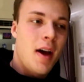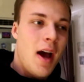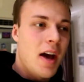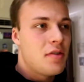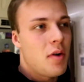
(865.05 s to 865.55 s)

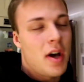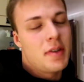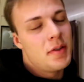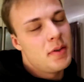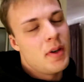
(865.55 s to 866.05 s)
I try
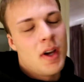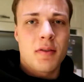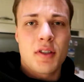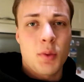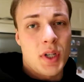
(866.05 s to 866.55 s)
to
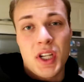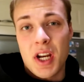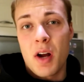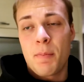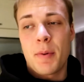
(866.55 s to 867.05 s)
switch
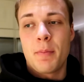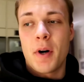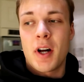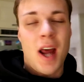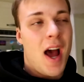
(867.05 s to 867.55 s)
it up,
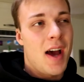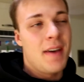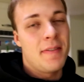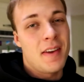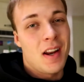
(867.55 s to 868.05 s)
but
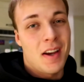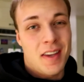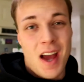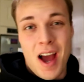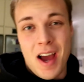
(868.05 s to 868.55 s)
I feel like
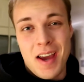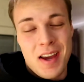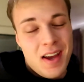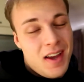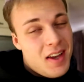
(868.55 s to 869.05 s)
I
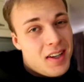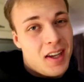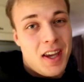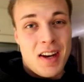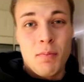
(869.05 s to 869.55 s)

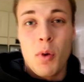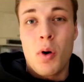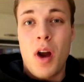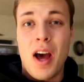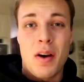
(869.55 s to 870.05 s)
can get
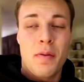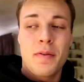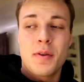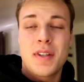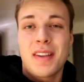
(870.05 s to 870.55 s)
more out of
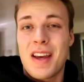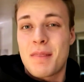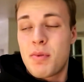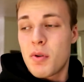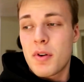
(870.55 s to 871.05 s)
using
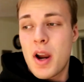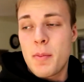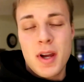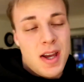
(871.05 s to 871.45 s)
that program.